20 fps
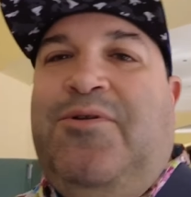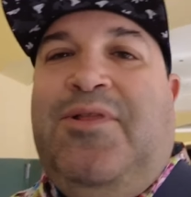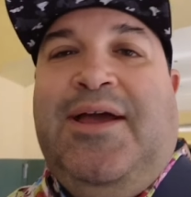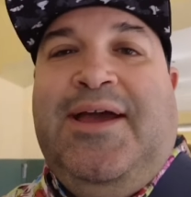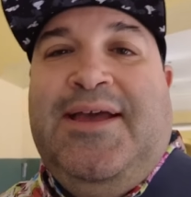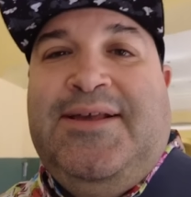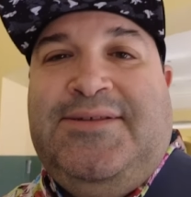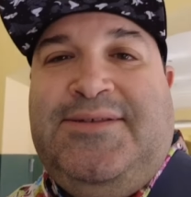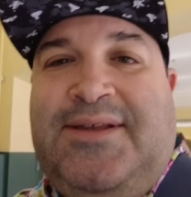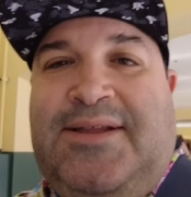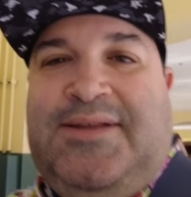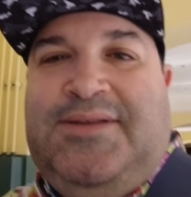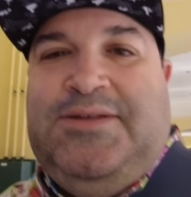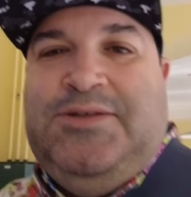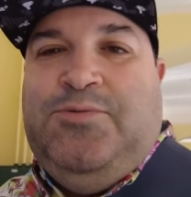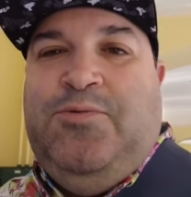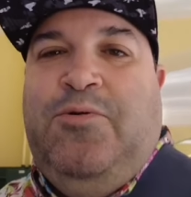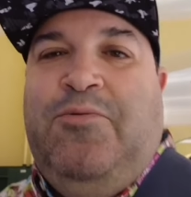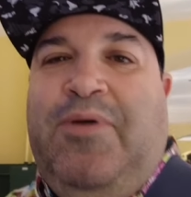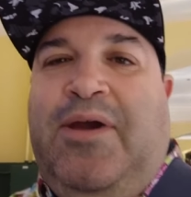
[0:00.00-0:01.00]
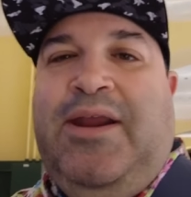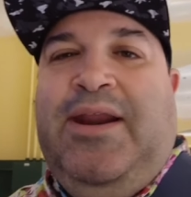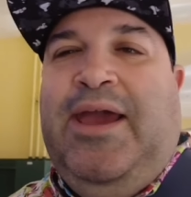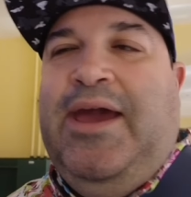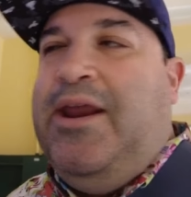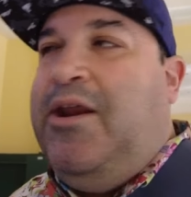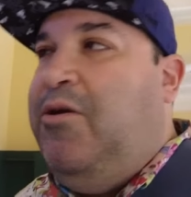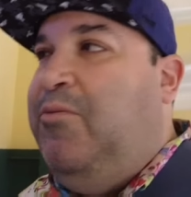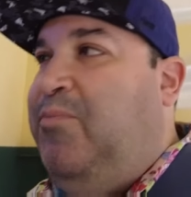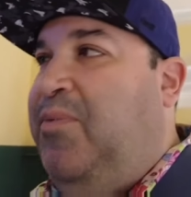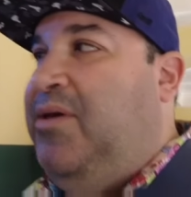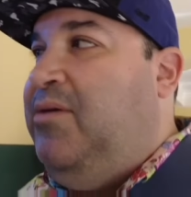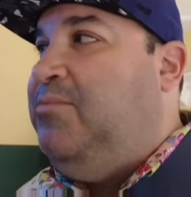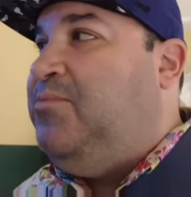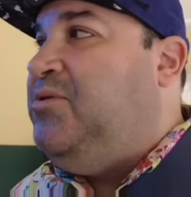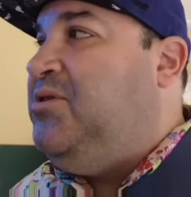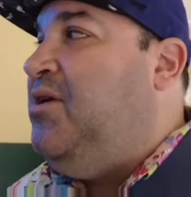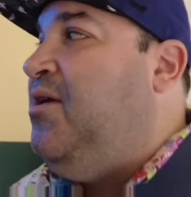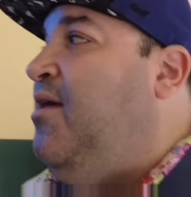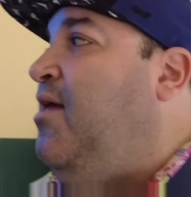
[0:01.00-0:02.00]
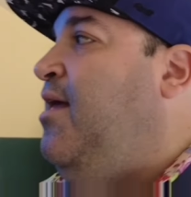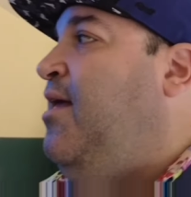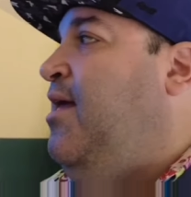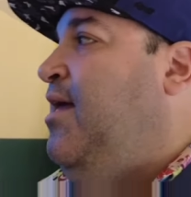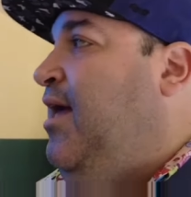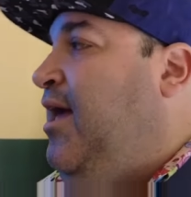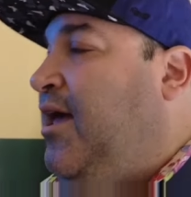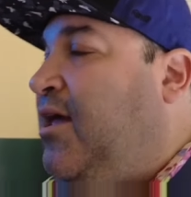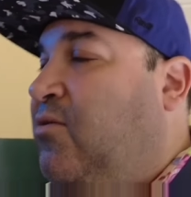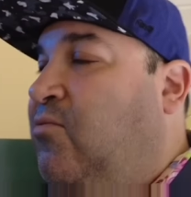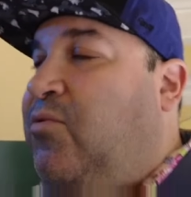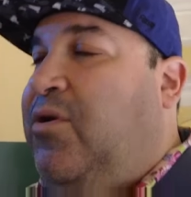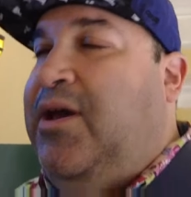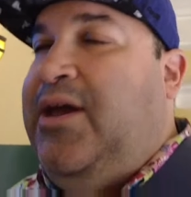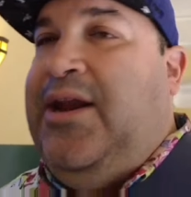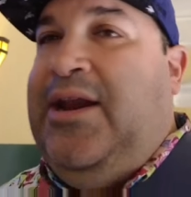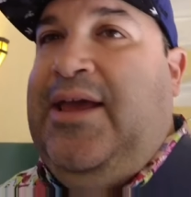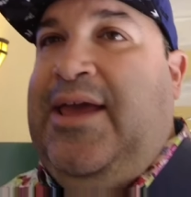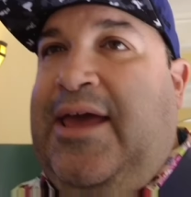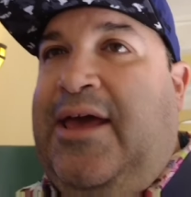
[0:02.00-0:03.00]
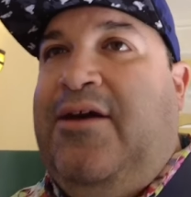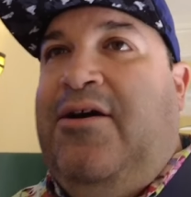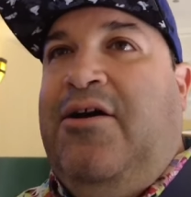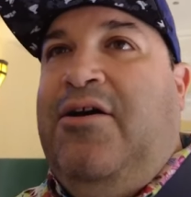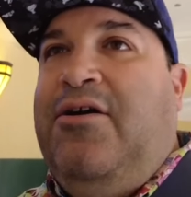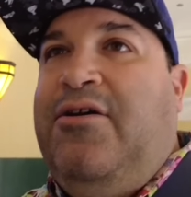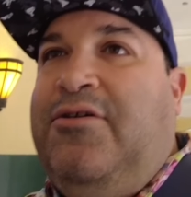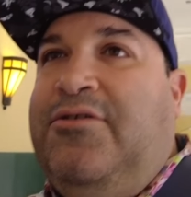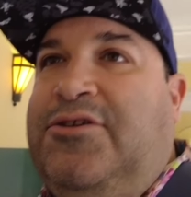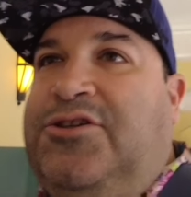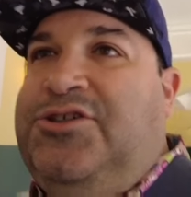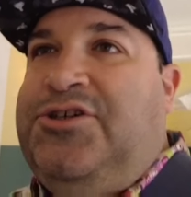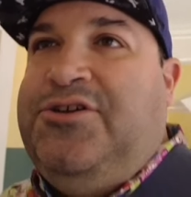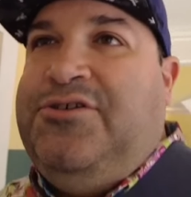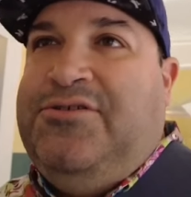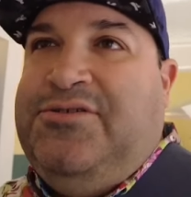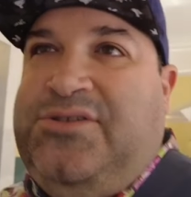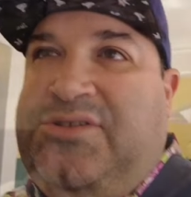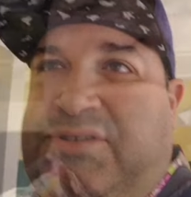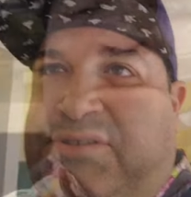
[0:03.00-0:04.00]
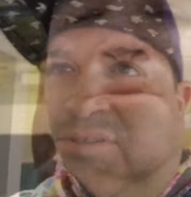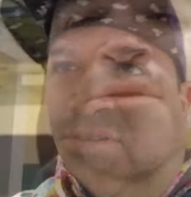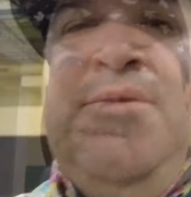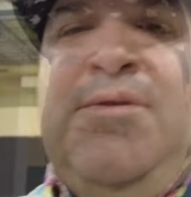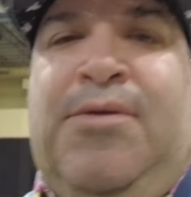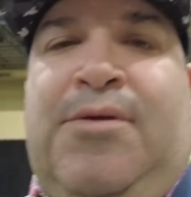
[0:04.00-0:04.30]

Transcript: Like I said, this is where we're going to get our bibs and we're going to get our shirts.